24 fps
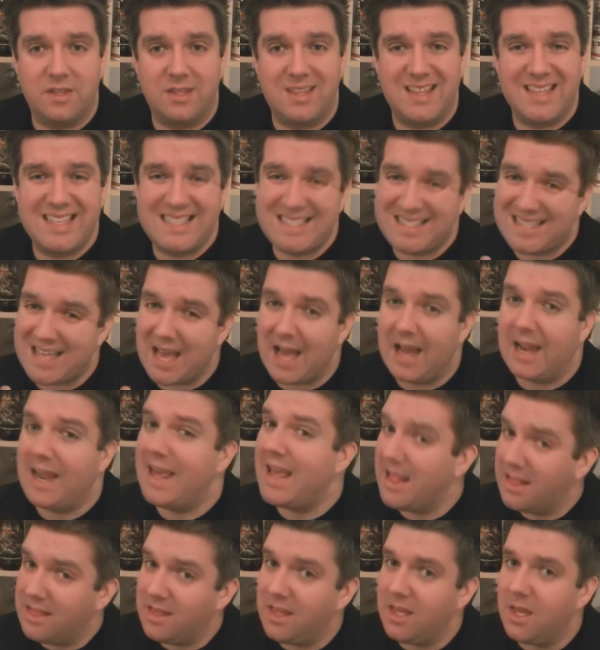this style
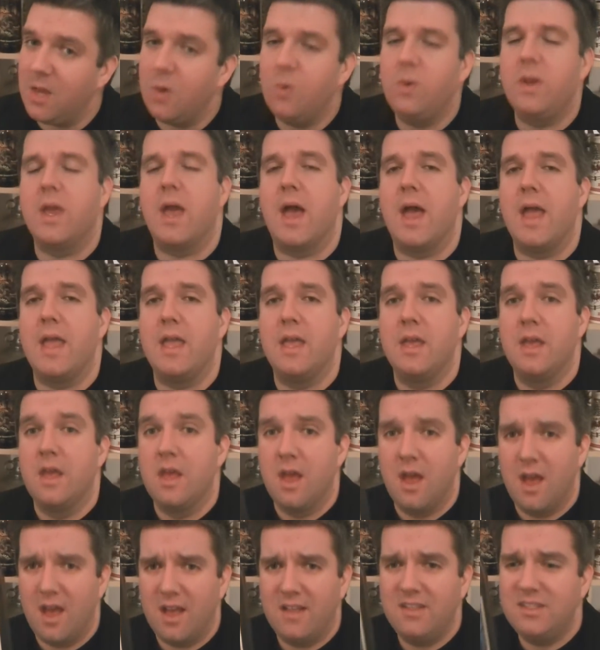in the UK,
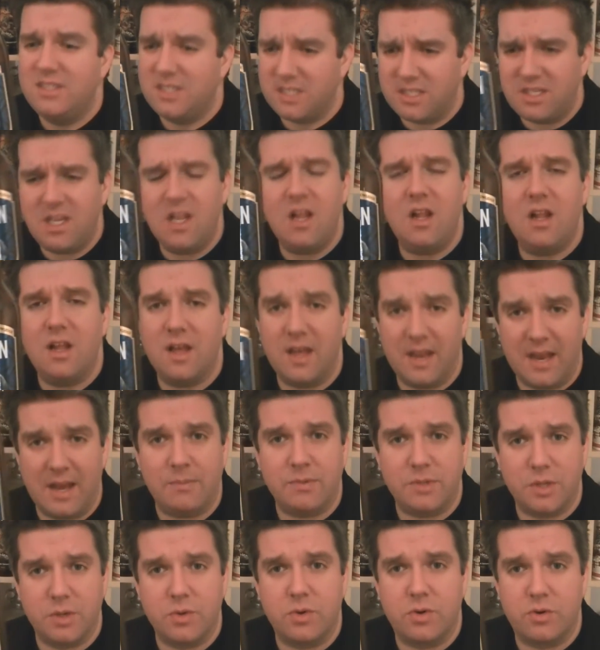and still an
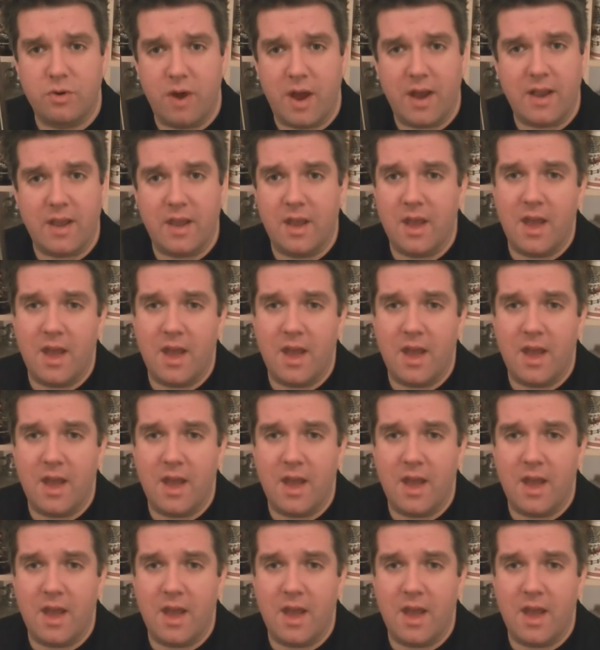absolute cracker.